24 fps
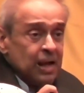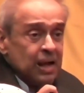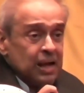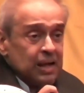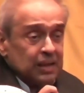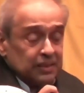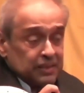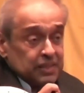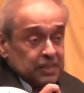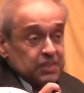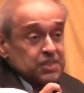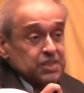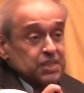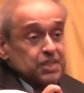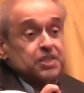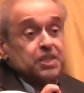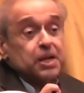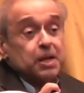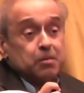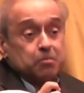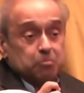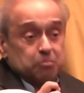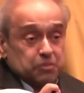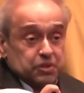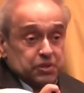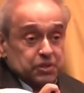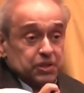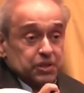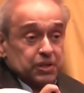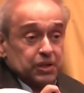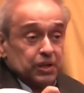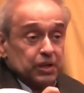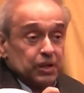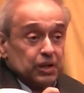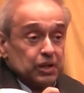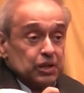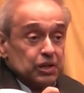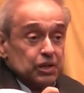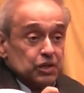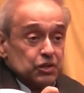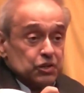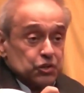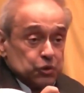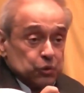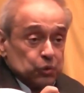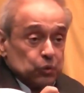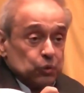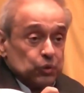this attempt
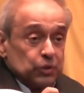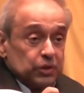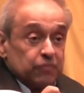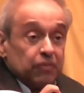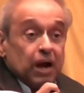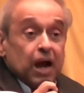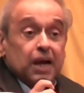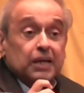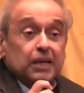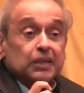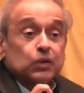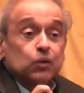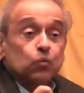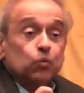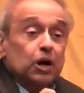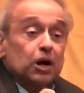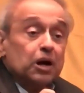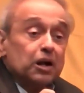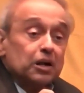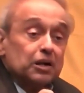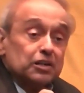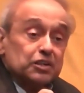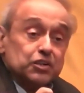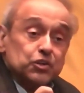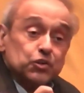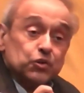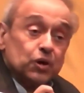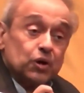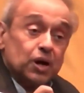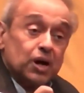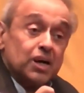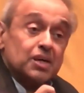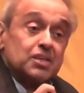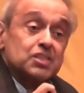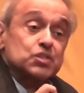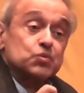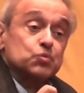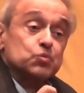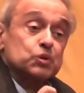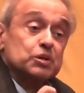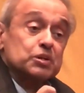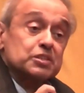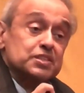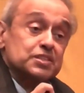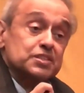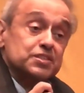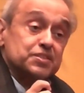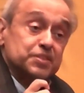to divide the world into us
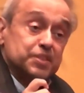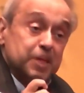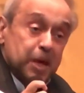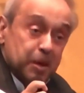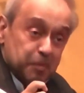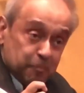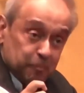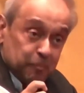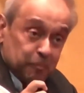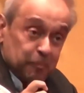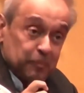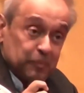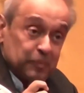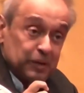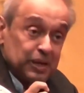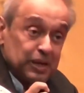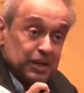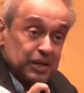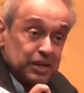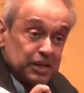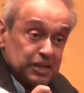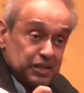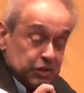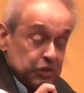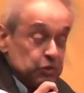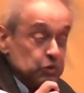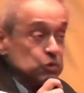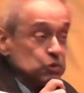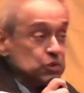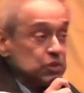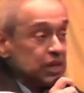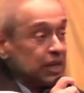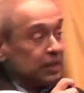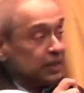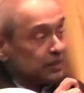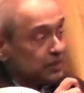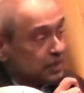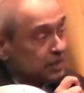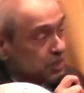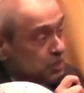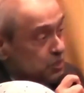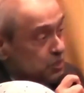versus them, using this